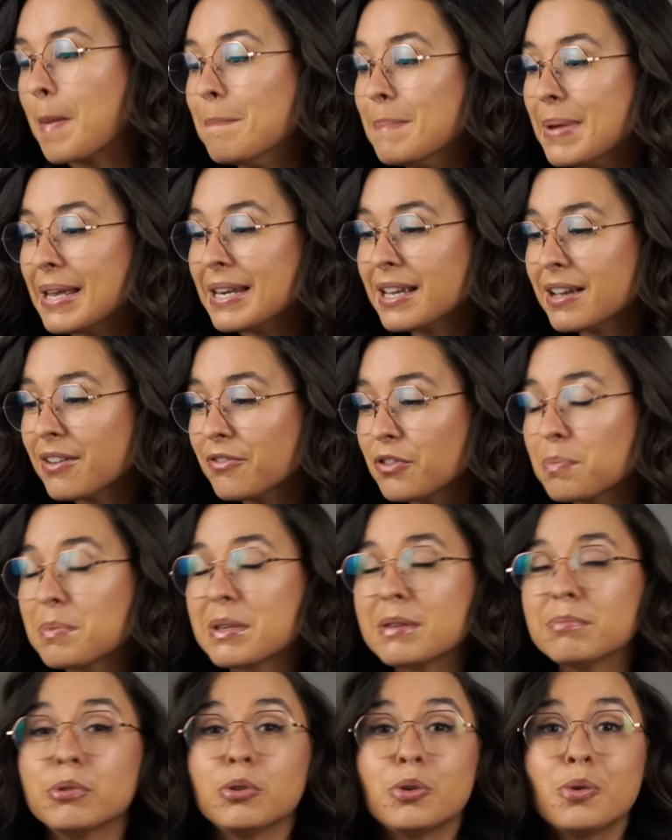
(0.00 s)
Many of the
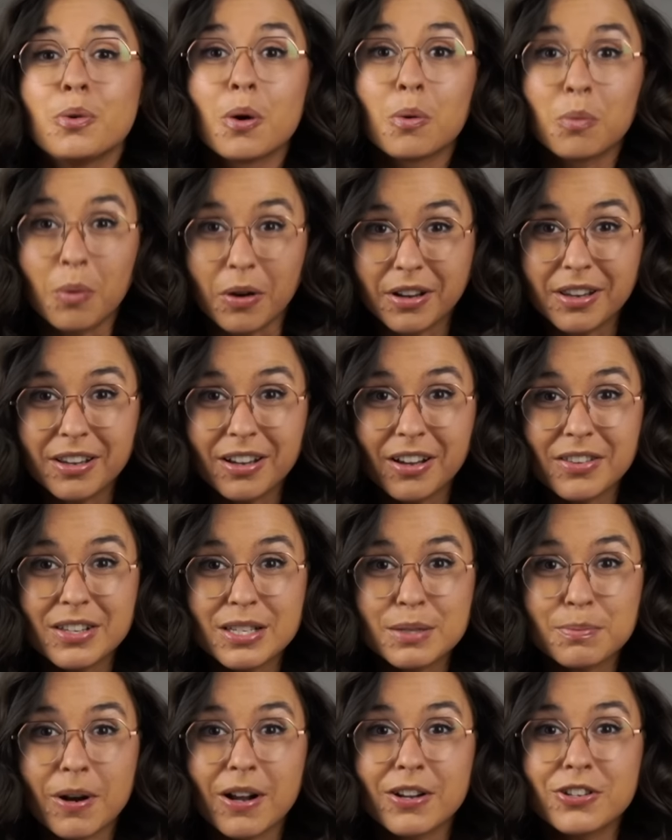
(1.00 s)
people who are working on
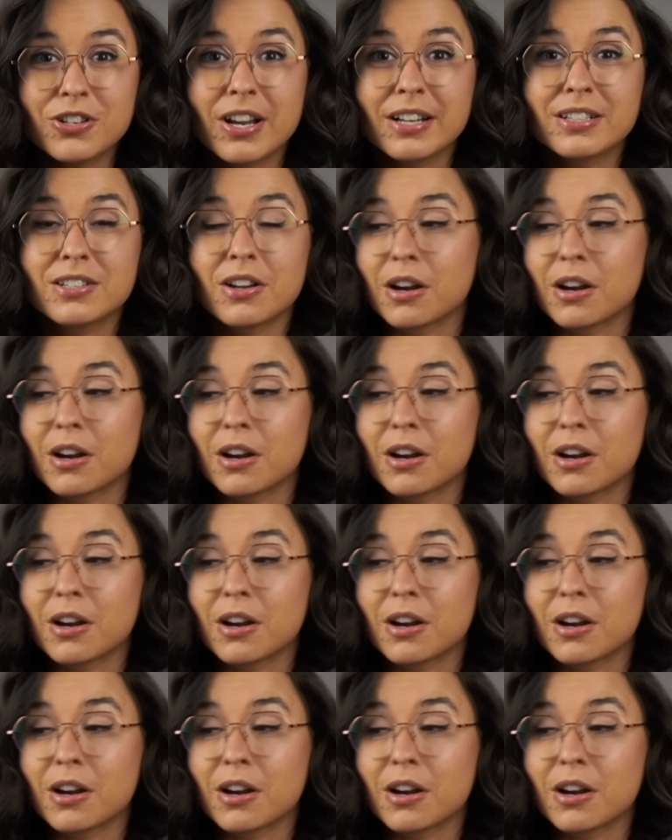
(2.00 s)
this project